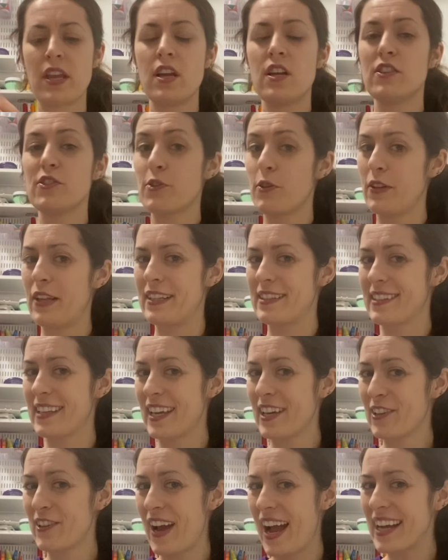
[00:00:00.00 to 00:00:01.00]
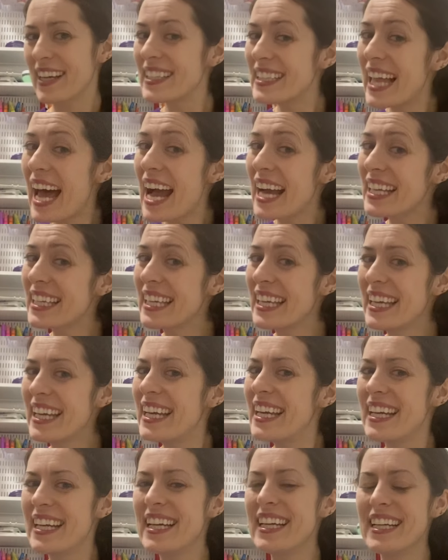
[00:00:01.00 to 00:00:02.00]
So let's get
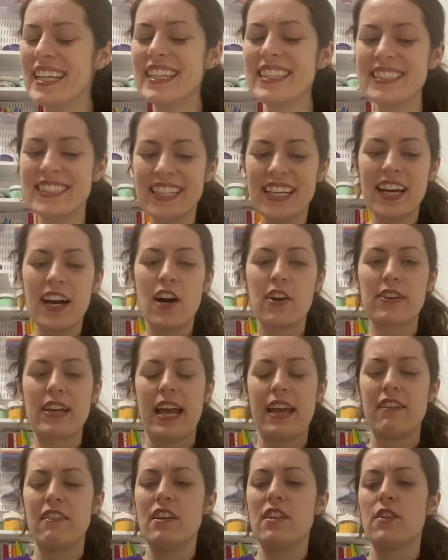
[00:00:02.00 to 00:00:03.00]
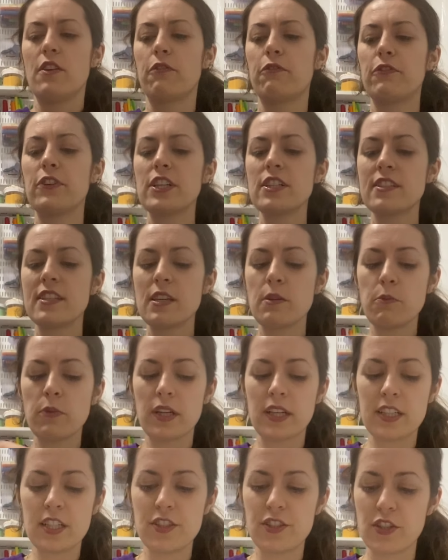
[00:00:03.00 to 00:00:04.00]
crack-a-lackin'. Okay, the first thing we're
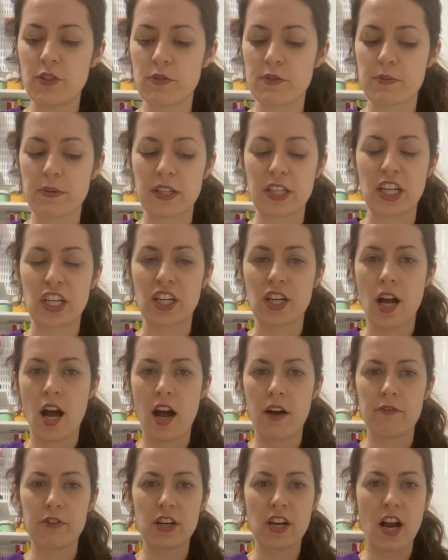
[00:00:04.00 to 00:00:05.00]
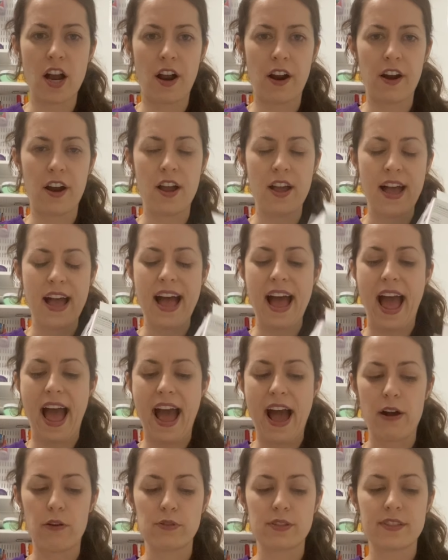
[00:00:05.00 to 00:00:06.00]
gonna do is we're gonna cover our
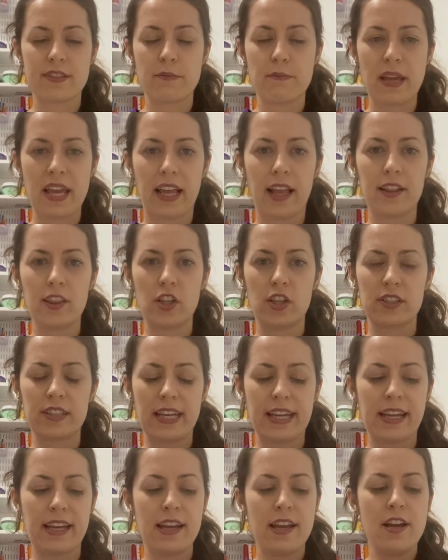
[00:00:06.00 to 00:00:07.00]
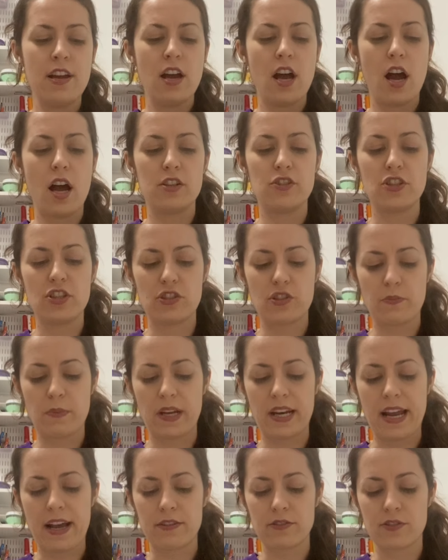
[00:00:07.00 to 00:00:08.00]
house to make it look like a
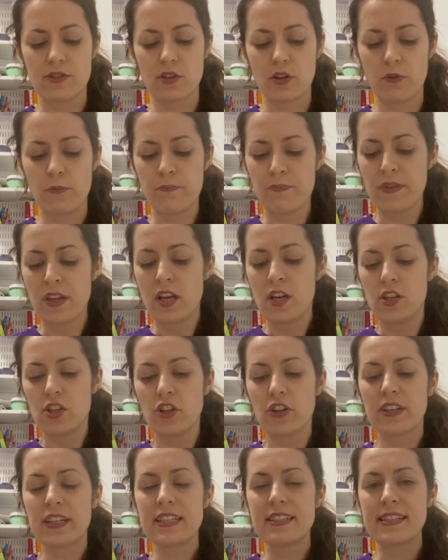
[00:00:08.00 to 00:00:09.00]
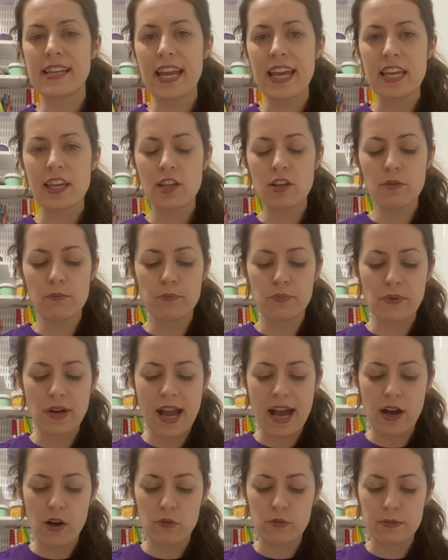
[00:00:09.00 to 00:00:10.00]
gingerbread house. So you're gonna take your
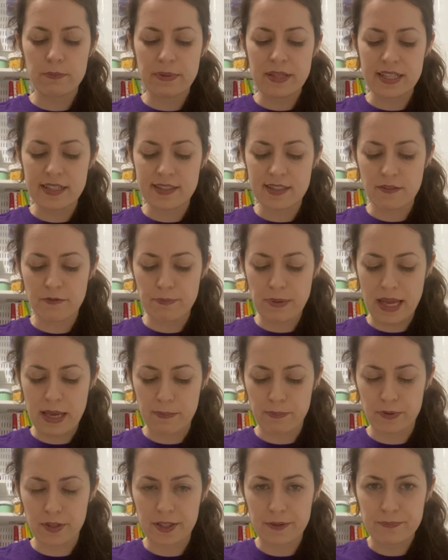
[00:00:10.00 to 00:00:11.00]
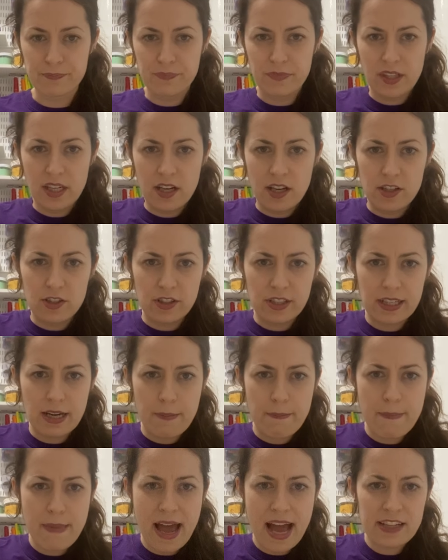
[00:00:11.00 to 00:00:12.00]
brown piece of paper and you're
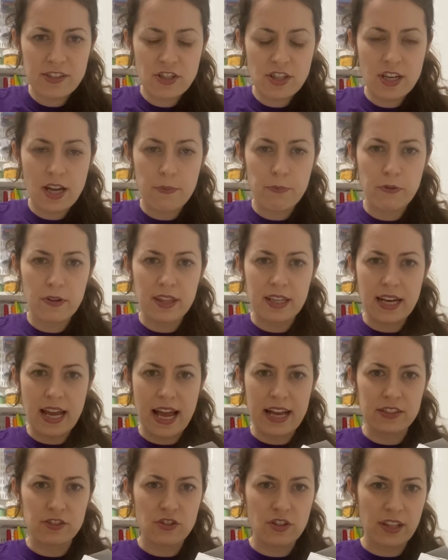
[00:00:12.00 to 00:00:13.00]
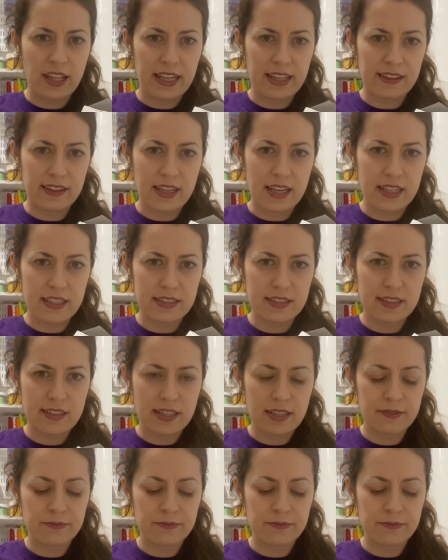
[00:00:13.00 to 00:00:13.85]
gonna match it up with an edge like this.